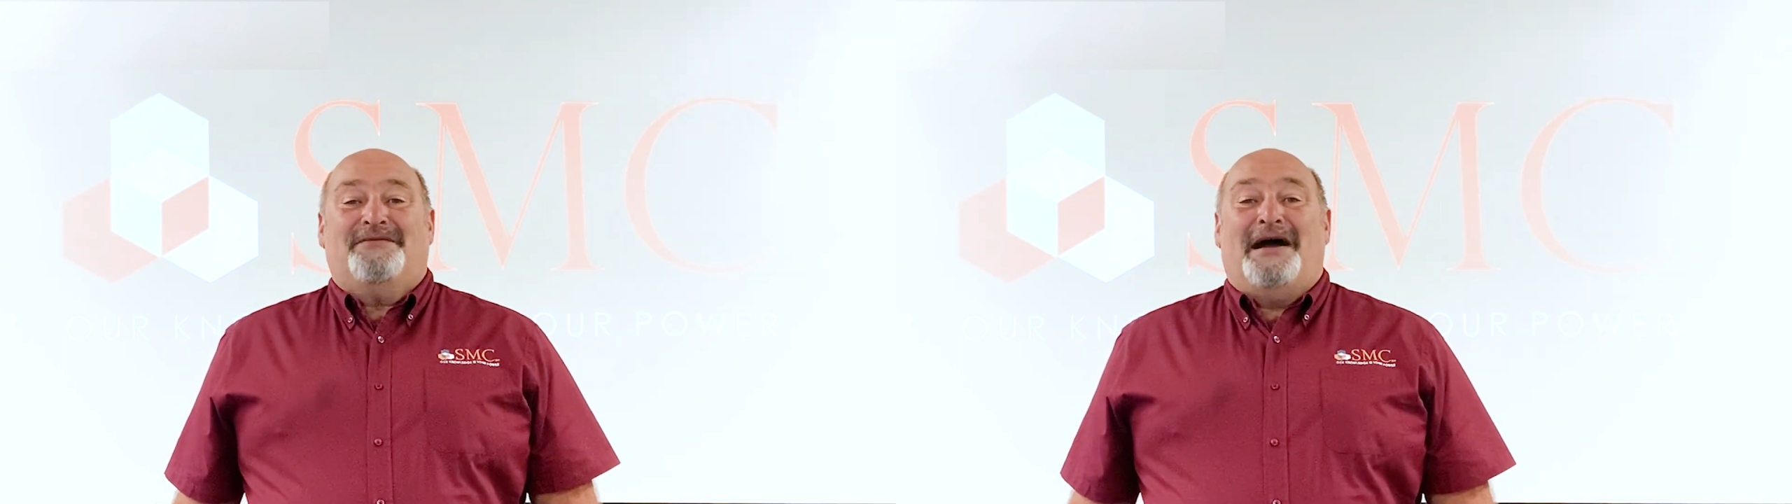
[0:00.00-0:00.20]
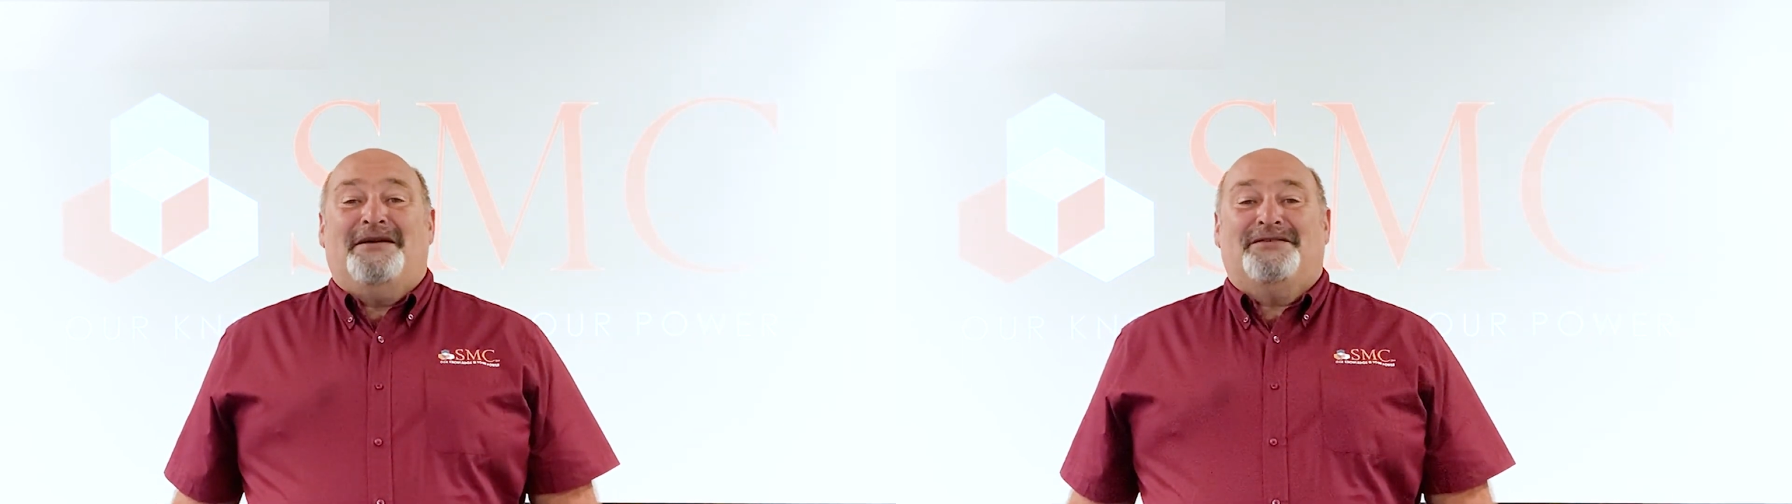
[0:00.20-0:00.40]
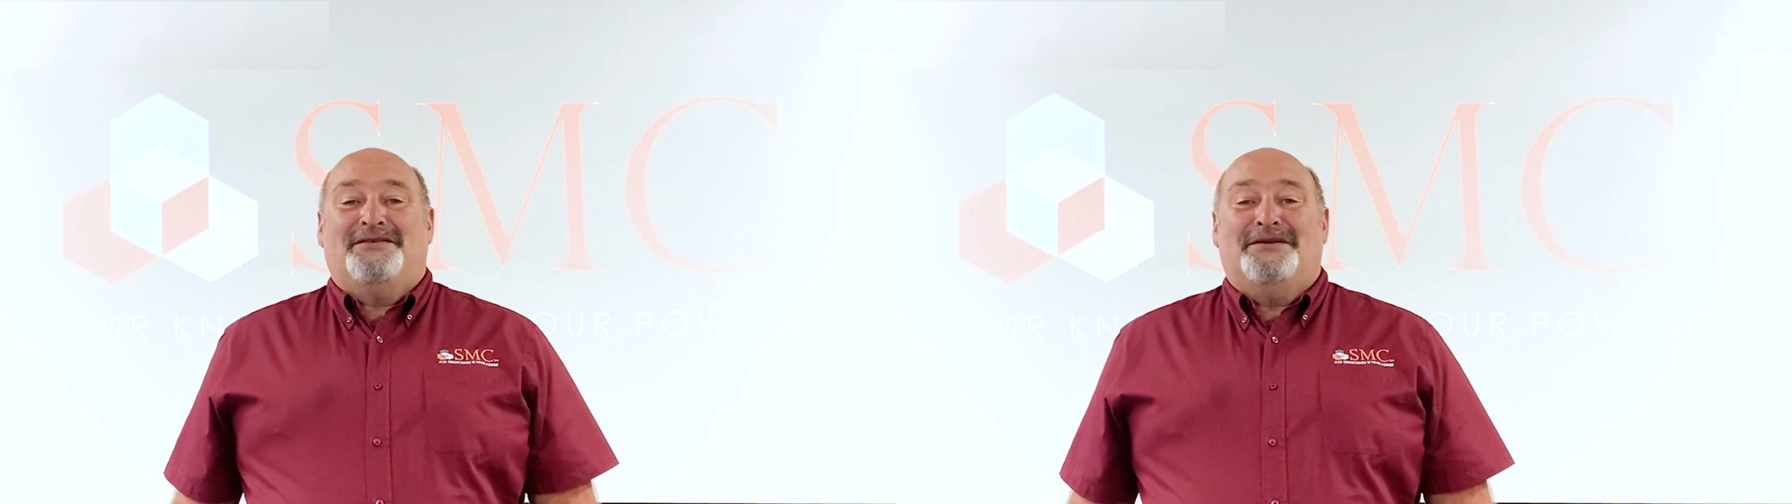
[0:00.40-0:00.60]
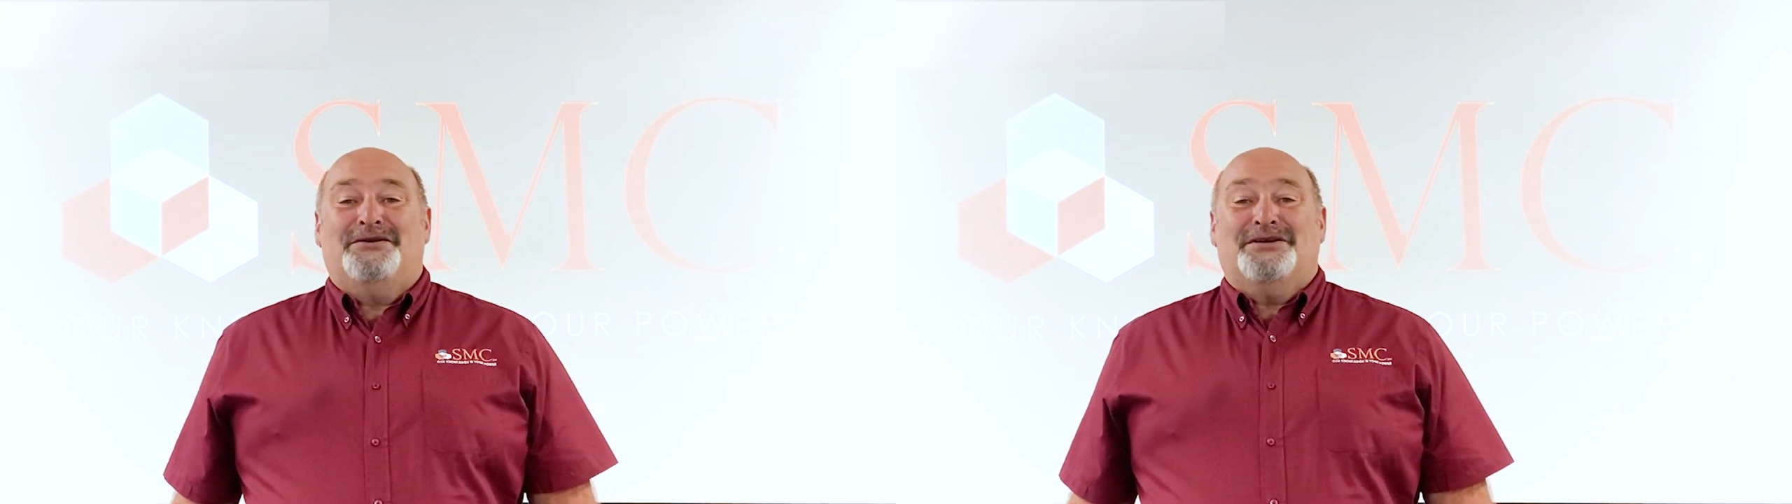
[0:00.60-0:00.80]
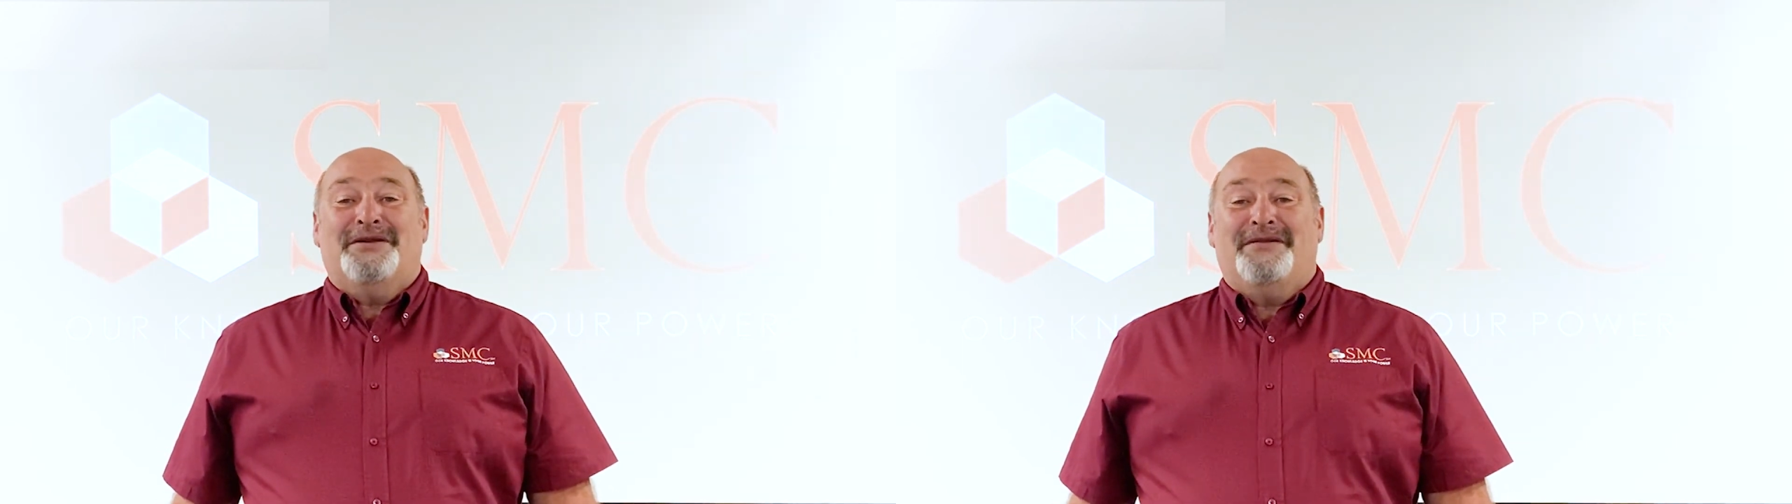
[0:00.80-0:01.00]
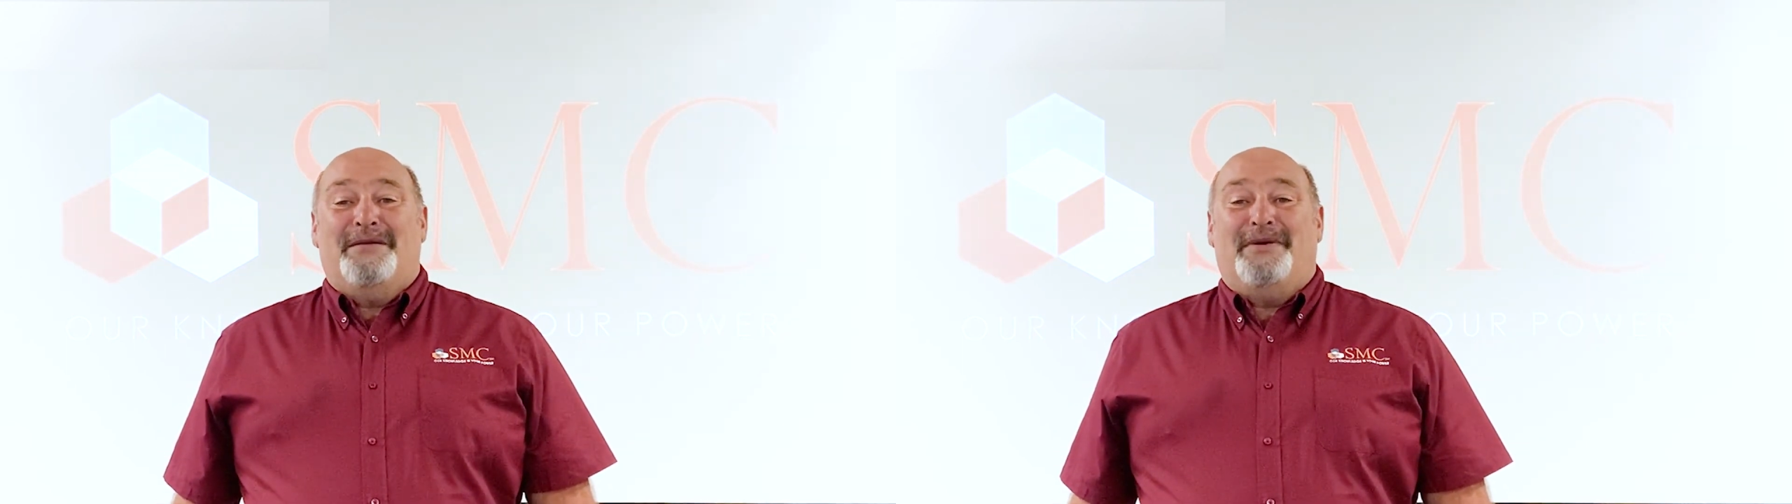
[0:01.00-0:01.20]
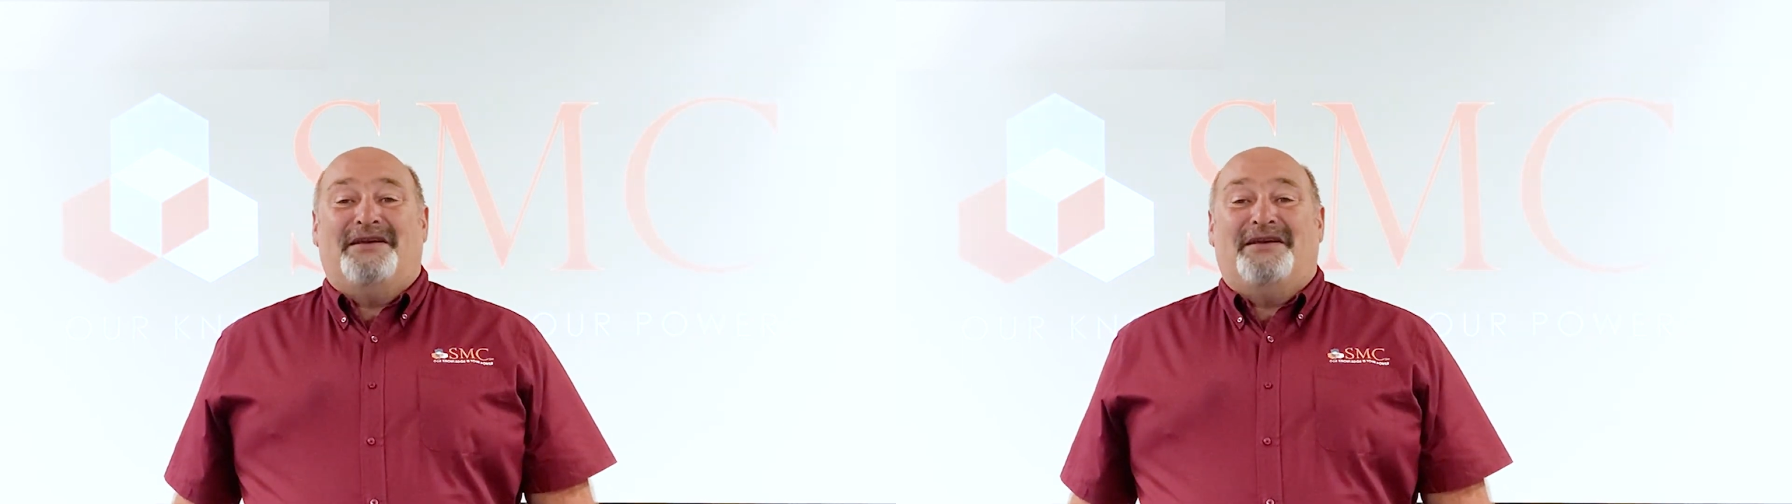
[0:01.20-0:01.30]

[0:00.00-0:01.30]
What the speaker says: find a solution that